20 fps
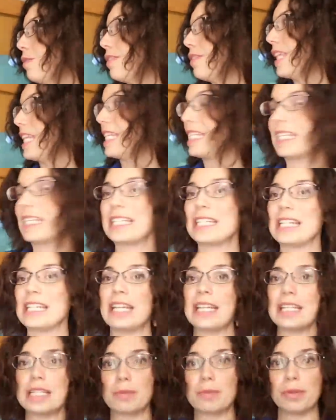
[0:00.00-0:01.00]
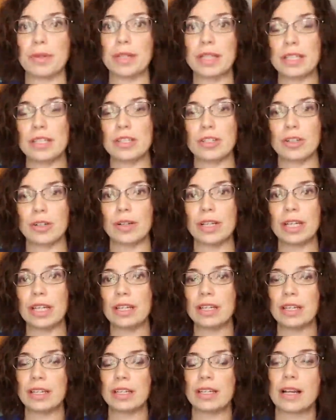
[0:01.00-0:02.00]
that's this tank. It's pretty sturdy.
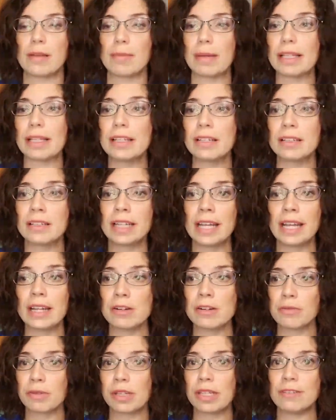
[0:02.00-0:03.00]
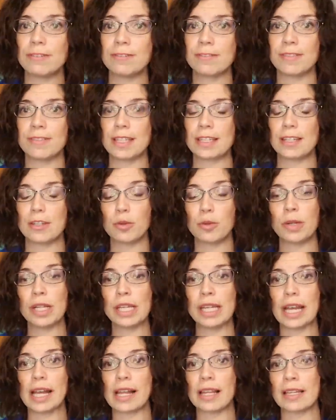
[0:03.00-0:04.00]
Now my little Nano Reef, that's a
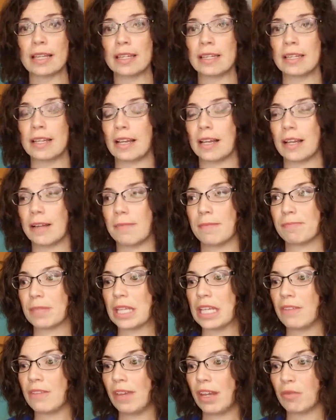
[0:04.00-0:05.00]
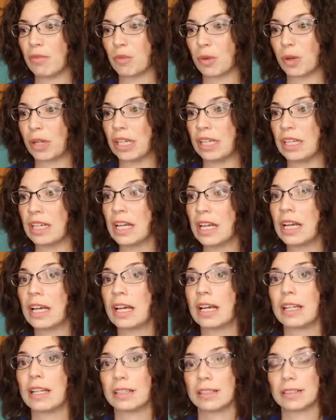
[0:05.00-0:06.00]
20-gallon Innovative Marine.
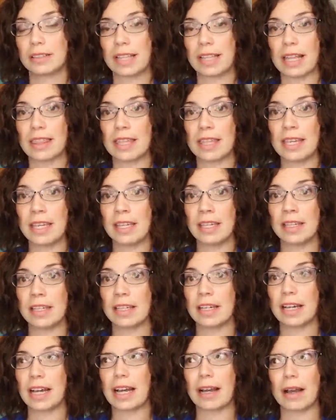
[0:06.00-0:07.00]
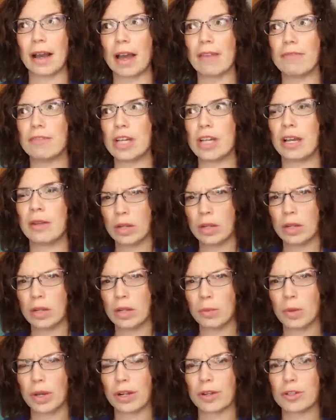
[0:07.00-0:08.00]
That thing, I've done one
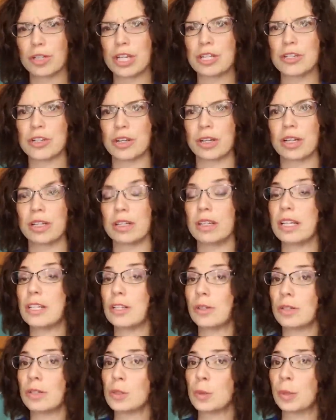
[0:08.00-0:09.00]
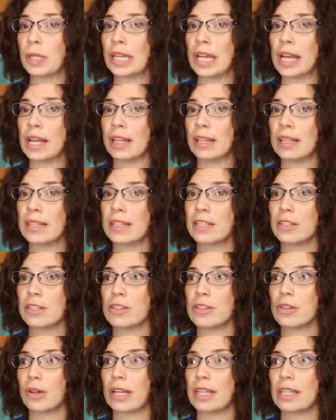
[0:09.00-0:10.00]
water change on it. It's only 20 gallons,
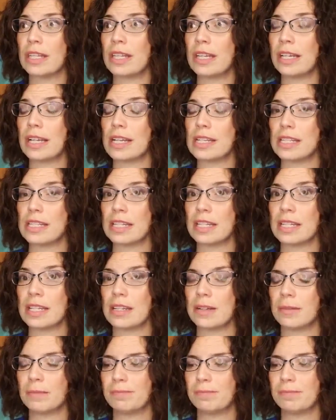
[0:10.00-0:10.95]
so I think I did